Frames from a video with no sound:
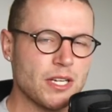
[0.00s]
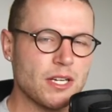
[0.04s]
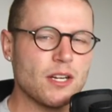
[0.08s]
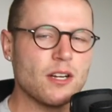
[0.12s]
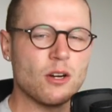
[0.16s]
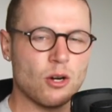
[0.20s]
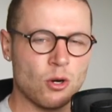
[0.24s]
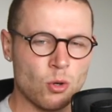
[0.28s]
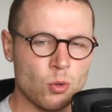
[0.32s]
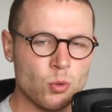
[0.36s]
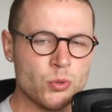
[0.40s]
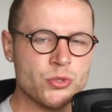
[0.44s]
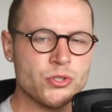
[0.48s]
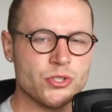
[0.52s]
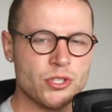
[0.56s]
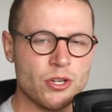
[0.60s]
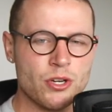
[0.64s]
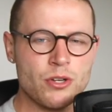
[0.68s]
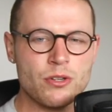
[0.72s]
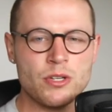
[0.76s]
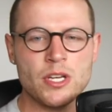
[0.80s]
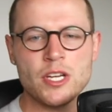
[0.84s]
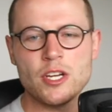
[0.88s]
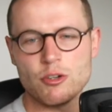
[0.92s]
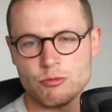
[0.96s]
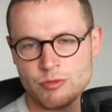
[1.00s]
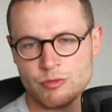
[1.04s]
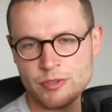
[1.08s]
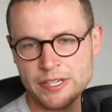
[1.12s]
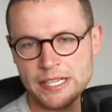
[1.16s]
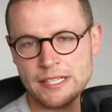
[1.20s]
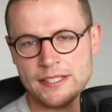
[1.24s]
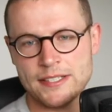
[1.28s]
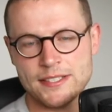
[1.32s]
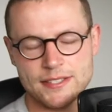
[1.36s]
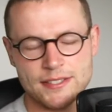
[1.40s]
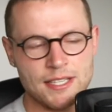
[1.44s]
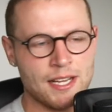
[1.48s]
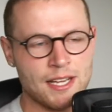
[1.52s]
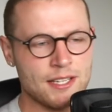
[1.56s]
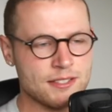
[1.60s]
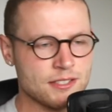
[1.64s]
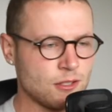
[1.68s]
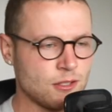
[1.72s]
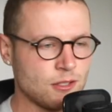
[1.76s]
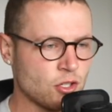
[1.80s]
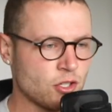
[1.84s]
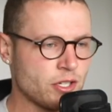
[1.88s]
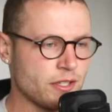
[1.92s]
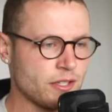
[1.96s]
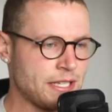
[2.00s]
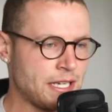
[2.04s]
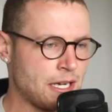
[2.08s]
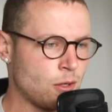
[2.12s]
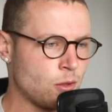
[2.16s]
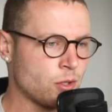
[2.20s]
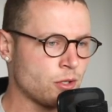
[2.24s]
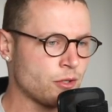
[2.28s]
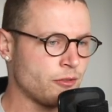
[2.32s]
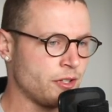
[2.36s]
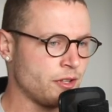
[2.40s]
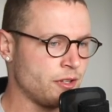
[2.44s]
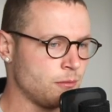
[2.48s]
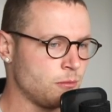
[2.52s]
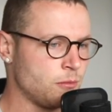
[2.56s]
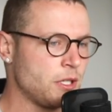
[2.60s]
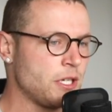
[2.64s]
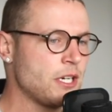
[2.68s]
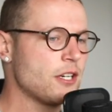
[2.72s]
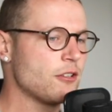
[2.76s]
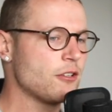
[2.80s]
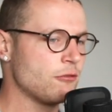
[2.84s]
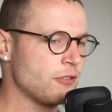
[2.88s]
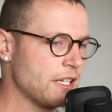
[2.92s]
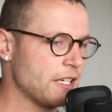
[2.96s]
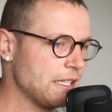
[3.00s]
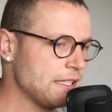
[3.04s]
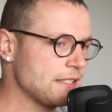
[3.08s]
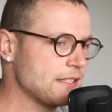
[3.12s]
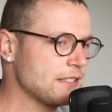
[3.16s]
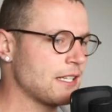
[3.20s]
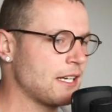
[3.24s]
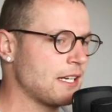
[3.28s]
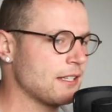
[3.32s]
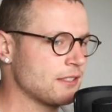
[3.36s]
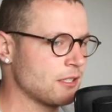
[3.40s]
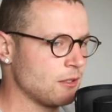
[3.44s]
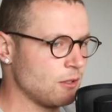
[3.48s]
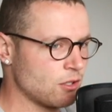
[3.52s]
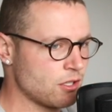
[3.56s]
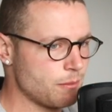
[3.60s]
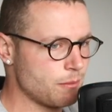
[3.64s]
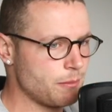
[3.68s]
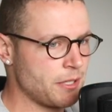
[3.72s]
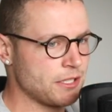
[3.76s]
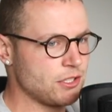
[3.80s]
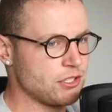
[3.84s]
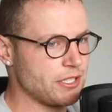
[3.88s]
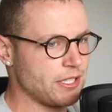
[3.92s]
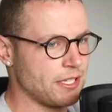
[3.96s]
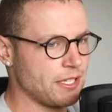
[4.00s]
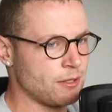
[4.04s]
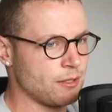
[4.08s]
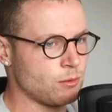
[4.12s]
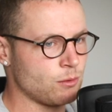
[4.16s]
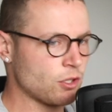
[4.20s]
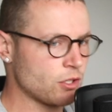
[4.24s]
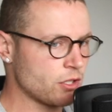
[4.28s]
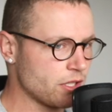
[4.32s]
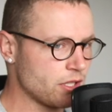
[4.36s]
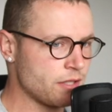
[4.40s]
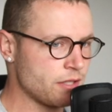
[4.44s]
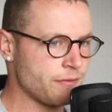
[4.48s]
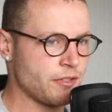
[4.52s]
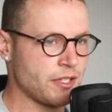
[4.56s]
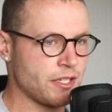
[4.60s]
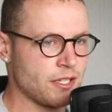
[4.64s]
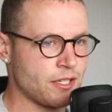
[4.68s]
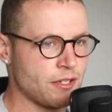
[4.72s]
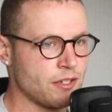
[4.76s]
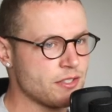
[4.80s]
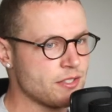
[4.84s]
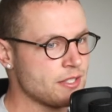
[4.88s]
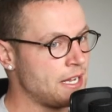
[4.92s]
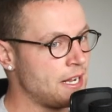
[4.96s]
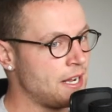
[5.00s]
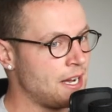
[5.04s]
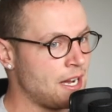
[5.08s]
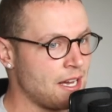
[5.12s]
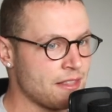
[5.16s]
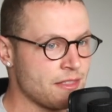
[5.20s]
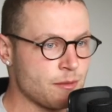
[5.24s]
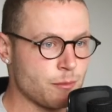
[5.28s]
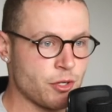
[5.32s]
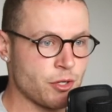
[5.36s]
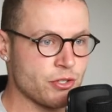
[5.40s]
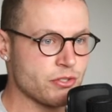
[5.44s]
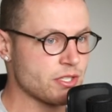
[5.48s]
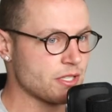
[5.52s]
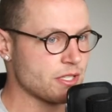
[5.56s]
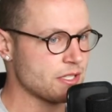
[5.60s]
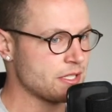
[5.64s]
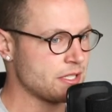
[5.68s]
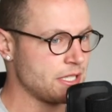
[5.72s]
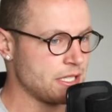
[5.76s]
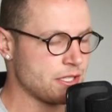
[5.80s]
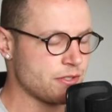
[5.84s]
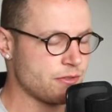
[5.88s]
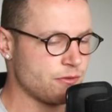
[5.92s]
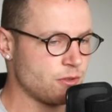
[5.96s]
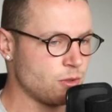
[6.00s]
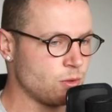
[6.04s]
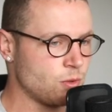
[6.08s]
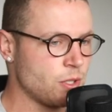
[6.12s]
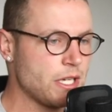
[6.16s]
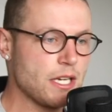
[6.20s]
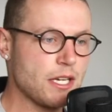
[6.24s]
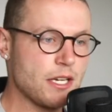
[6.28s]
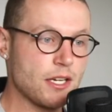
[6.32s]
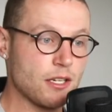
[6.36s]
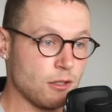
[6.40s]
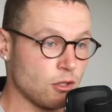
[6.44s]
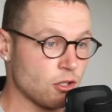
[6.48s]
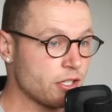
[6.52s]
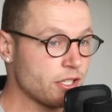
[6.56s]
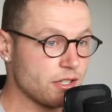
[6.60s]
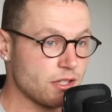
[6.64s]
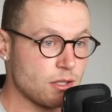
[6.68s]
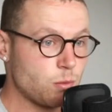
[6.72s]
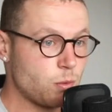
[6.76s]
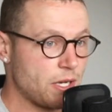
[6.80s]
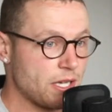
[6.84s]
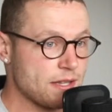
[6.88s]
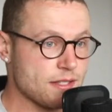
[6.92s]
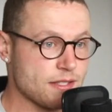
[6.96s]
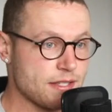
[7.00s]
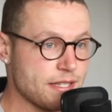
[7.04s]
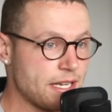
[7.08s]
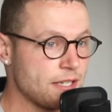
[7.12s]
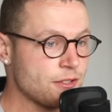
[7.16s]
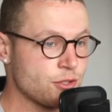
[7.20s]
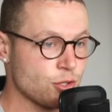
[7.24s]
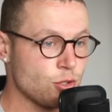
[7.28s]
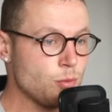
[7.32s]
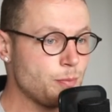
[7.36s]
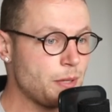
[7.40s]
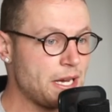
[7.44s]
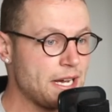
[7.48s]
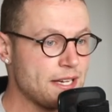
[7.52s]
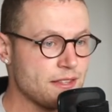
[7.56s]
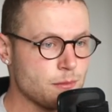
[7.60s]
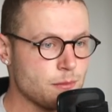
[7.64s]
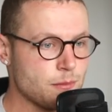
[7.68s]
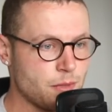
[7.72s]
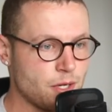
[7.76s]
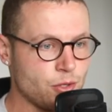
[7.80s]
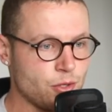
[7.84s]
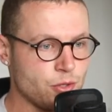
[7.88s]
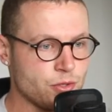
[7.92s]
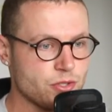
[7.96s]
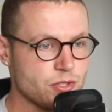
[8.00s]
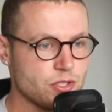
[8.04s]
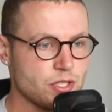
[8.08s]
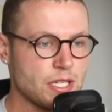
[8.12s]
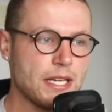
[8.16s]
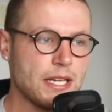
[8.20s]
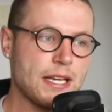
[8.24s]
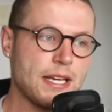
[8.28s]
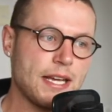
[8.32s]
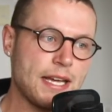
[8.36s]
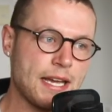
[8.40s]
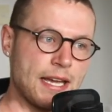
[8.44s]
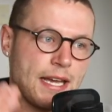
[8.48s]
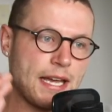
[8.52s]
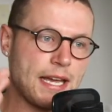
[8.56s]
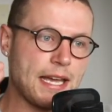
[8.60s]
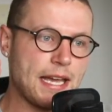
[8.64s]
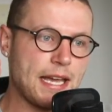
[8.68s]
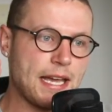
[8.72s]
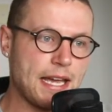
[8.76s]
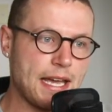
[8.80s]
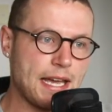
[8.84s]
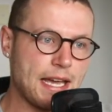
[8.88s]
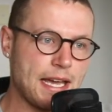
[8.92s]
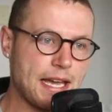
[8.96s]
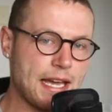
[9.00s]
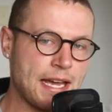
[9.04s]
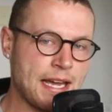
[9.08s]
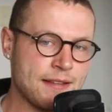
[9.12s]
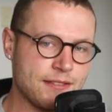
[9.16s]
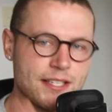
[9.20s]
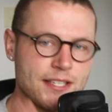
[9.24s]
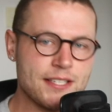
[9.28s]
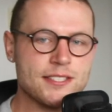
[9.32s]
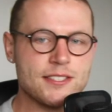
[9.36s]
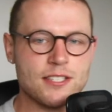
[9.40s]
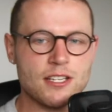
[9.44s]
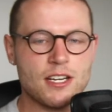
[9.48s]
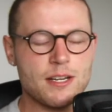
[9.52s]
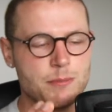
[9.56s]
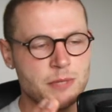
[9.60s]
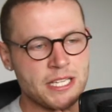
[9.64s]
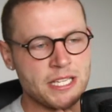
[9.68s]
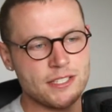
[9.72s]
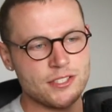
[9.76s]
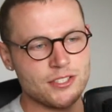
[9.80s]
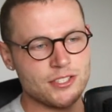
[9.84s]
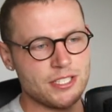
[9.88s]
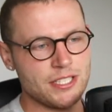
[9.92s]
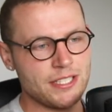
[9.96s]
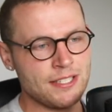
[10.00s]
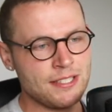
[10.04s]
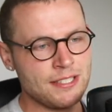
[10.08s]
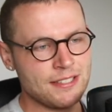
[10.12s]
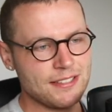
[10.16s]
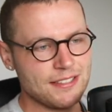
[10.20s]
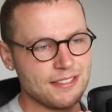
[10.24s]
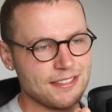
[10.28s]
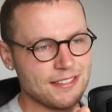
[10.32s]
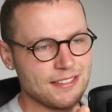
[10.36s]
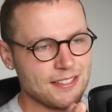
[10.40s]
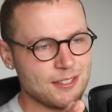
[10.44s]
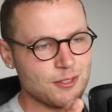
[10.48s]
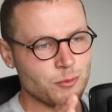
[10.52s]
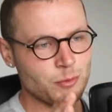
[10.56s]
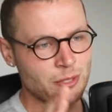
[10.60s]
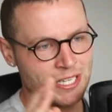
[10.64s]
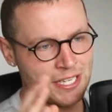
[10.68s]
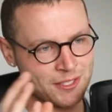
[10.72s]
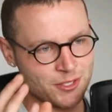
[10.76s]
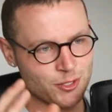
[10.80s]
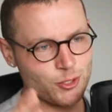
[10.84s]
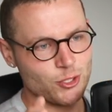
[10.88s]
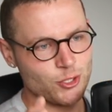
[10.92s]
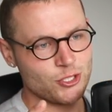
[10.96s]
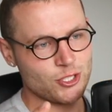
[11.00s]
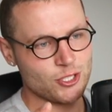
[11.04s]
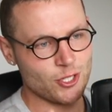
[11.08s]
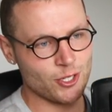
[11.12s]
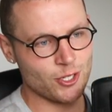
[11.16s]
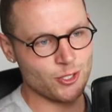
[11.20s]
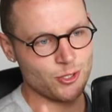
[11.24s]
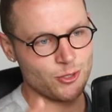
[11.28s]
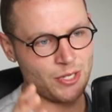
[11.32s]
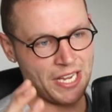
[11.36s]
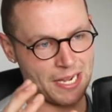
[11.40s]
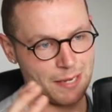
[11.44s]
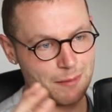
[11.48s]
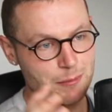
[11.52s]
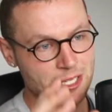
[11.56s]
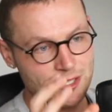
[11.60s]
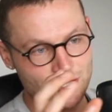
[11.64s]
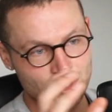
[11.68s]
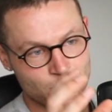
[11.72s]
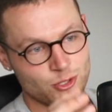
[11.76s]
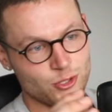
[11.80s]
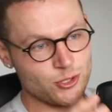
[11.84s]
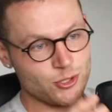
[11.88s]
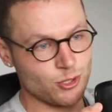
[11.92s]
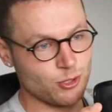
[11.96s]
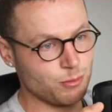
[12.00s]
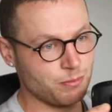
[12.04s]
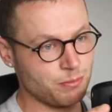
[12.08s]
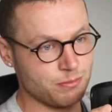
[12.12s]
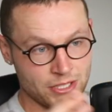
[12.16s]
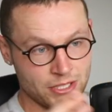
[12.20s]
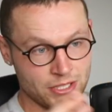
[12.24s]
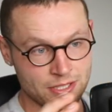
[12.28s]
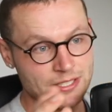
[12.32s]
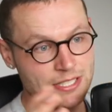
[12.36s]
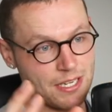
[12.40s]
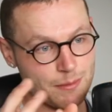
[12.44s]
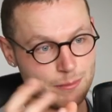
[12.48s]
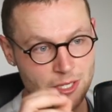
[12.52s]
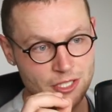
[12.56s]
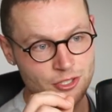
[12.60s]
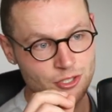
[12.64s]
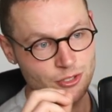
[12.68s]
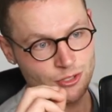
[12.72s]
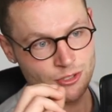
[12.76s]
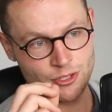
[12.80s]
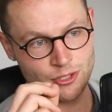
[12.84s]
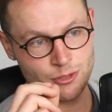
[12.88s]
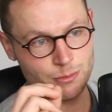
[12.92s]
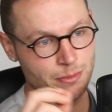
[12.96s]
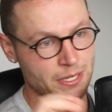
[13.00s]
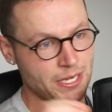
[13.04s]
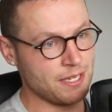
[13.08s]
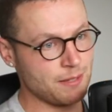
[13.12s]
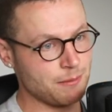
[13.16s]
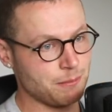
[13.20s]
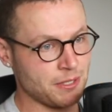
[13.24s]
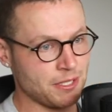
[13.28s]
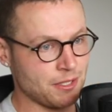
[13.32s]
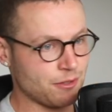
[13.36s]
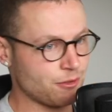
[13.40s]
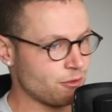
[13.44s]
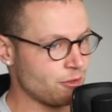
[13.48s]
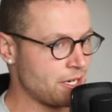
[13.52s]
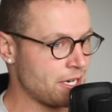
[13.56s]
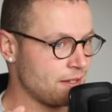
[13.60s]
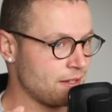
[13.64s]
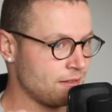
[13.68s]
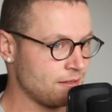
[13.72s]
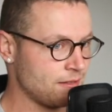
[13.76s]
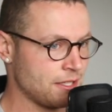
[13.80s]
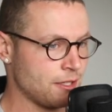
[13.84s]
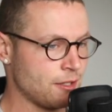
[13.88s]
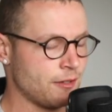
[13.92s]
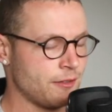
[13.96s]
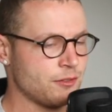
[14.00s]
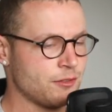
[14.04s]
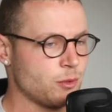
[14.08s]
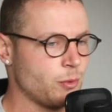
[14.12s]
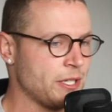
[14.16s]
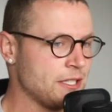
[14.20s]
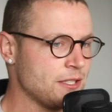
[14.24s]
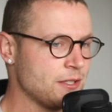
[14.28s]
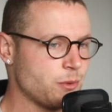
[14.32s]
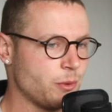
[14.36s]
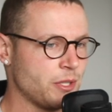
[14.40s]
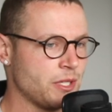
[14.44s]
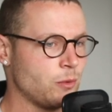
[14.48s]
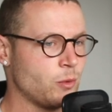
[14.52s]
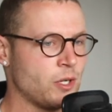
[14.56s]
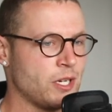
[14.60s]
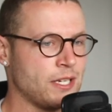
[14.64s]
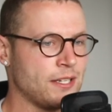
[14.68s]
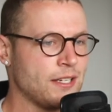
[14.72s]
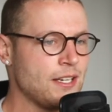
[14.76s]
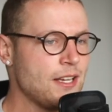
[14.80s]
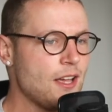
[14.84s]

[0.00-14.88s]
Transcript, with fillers: also really start to look at the algorithm really start to look at my channel look at the videos that are the most successful look at the ones that do pay the most and this time next year when I do show you how much YouTube, just how much YouTube paid me throughout the year of 2021.